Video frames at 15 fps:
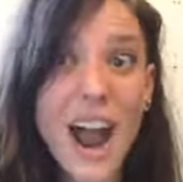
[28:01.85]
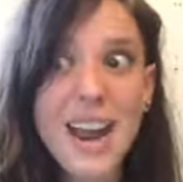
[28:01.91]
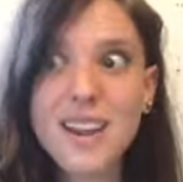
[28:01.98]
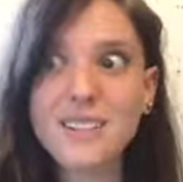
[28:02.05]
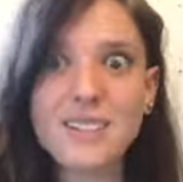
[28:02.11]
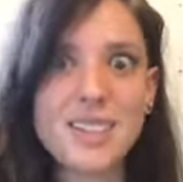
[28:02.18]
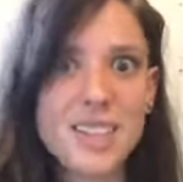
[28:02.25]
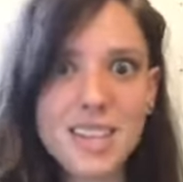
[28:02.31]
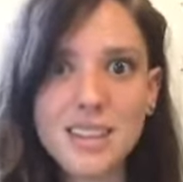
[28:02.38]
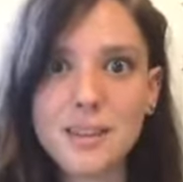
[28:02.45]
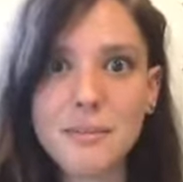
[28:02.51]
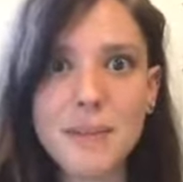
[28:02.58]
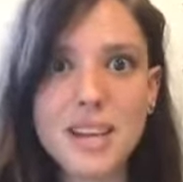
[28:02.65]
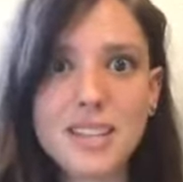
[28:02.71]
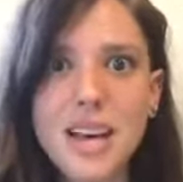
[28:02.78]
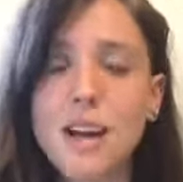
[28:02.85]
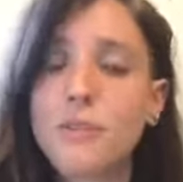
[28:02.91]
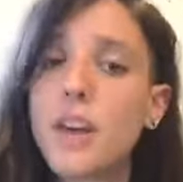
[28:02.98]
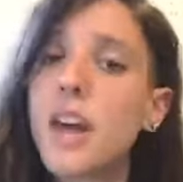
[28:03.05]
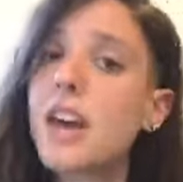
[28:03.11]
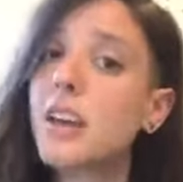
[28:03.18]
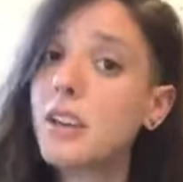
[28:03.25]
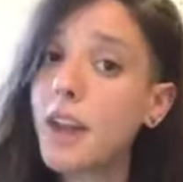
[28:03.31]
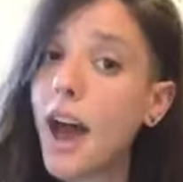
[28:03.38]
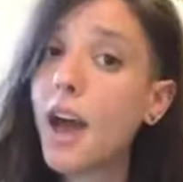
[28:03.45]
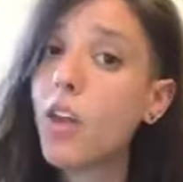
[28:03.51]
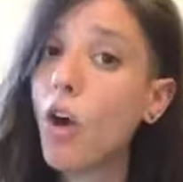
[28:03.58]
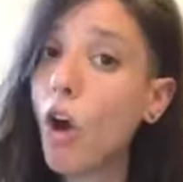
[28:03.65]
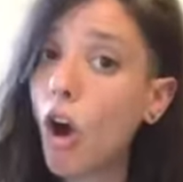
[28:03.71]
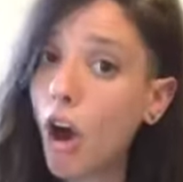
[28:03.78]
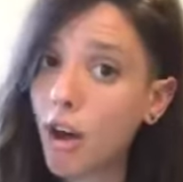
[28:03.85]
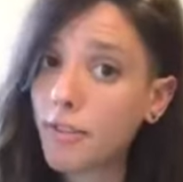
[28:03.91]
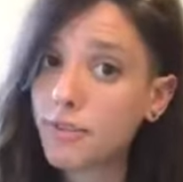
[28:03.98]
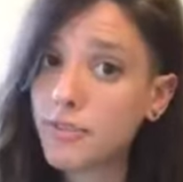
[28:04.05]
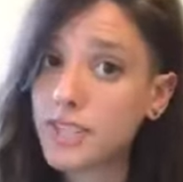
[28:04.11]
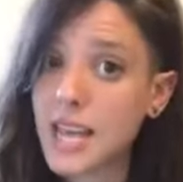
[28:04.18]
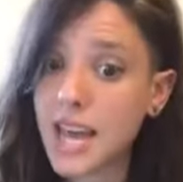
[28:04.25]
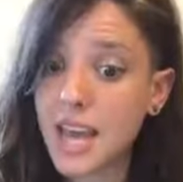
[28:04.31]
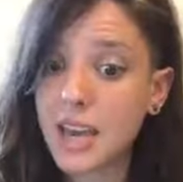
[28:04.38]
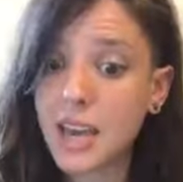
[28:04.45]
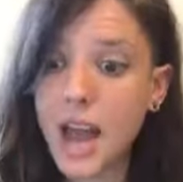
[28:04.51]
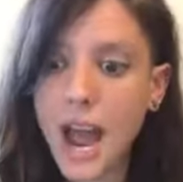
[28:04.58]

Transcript: I have seen them myself. Not often.